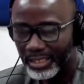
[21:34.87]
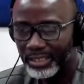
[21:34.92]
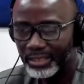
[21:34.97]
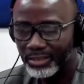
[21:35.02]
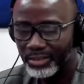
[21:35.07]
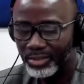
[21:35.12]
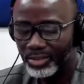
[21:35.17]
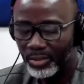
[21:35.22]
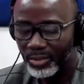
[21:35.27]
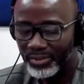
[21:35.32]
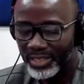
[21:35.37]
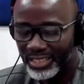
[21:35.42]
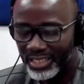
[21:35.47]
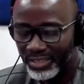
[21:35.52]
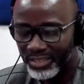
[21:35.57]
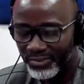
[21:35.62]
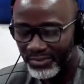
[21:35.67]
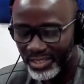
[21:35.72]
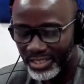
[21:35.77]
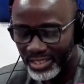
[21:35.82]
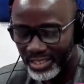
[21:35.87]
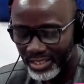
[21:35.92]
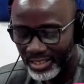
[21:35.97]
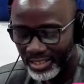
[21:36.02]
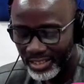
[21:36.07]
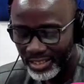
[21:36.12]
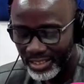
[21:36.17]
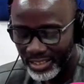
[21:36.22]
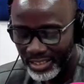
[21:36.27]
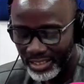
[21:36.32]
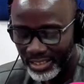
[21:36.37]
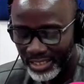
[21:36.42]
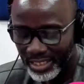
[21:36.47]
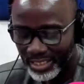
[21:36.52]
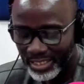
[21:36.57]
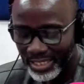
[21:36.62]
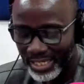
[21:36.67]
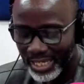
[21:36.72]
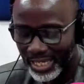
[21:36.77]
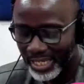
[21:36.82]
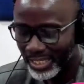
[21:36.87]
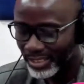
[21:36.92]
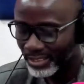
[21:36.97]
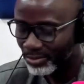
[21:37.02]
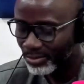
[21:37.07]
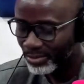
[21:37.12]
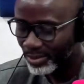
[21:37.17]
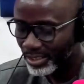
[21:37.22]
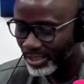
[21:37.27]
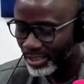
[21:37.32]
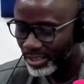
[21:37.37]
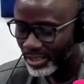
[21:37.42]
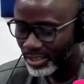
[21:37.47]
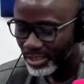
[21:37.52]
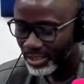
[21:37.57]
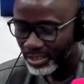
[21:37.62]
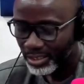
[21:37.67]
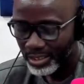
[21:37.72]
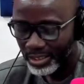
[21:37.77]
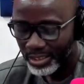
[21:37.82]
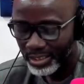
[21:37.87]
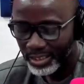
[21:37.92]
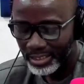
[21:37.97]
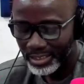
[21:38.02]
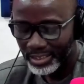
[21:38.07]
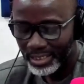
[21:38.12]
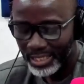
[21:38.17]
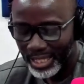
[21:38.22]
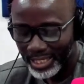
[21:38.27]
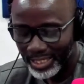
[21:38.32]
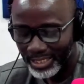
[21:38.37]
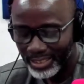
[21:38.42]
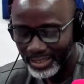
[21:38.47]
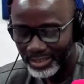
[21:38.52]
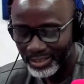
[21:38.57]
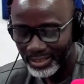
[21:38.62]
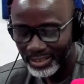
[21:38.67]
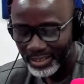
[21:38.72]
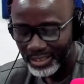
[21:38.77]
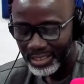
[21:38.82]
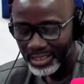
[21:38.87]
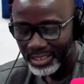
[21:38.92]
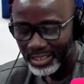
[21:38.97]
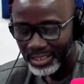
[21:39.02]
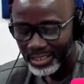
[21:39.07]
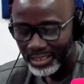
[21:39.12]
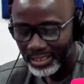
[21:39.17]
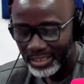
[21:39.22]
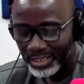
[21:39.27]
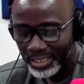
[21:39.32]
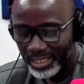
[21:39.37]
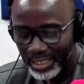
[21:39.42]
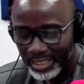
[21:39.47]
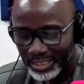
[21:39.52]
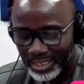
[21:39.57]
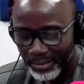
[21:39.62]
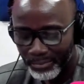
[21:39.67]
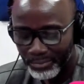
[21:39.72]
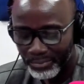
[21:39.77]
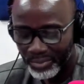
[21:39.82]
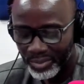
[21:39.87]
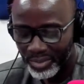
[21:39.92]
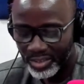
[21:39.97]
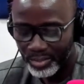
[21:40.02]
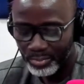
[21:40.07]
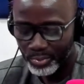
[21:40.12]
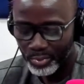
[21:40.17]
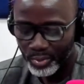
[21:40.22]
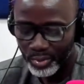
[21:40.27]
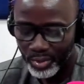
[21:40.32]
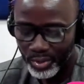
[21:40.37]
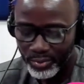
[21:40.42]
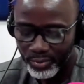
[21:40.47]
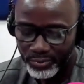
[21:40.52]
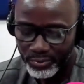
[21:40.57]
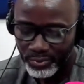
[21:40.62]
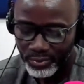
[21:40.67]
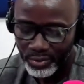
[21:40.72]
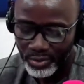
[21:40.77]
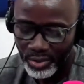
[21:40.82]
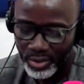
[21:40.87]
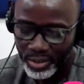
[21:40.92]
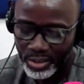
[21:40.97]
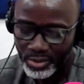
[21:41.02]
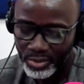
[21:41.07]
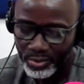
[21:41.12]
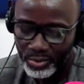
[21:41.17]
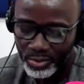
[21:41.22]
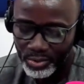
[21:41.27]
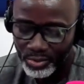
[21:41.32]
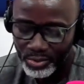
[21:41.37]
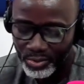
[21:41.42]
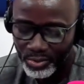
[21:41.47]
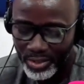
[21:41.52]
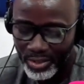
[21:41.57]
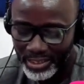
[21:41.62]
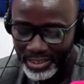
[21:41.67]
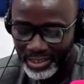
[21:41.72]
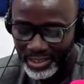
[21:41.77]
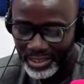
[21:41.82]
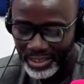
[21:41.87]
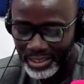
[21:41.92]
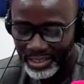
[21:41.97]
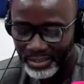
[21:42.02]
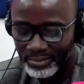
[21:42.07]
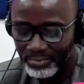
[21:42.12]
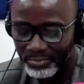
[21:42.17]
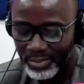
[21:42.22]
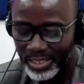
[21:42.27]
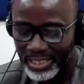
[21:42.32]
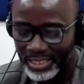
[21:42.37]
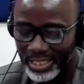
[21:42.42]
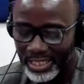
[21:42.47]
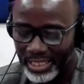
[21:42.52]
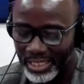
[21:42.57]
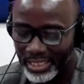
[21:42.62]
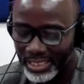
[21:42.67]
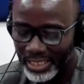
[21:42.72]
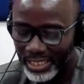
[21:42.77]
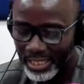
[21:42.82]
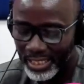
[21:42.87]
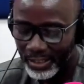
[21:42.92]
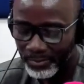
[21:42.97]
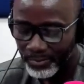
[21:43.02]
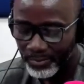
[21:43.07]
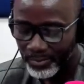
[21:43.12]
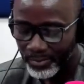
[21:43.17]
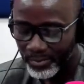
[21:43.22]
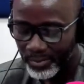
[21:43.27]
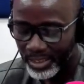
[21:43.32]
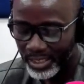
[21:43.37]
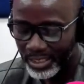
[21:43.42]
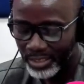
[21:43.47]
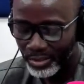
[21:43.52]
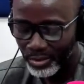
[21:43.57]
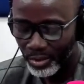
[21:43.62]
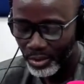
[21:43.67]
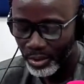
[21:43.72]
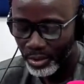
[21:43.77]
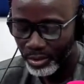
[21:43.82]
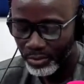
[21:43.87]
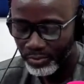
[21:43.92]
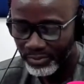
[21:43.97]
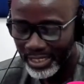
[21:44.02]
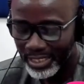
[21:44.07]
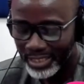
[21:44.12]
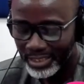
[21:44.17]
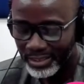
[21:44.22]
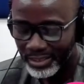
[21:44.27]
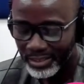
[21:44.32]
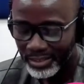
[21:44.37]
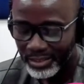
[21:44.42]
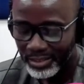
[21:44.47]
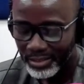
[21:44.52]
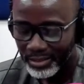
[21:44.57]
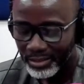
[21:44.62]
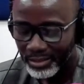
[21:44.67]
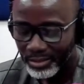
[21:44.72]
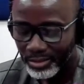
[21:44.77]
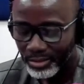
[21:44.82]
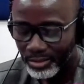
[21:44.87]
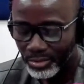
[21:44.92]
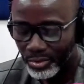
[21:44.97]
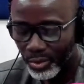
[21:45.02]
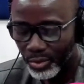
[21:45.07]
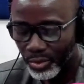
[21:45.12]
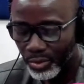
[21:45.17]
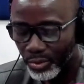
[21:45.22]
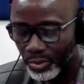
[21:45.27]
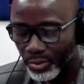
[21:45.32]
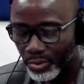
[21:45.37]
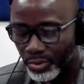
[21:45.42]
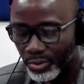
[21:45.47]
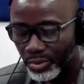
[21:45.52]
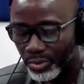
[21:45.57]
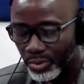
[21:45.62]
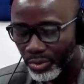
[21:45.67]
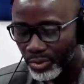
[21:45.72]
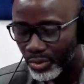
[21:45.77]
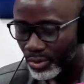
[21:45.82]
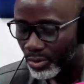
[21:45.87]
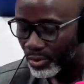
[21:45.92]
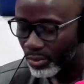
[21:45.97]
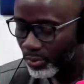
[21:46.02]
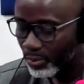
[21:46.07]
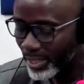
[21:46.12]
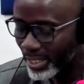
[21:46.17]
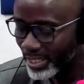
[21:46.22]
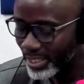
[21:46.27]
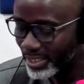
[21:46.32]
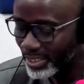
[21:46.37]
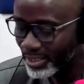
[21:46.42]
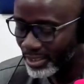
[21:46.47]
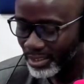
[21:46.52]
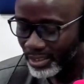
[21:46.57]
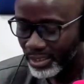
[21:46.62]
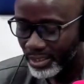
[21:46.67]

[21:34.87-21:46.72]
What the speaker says: subjectivity in nature. It has that principle of knowledge construction by the learner and all of that. So when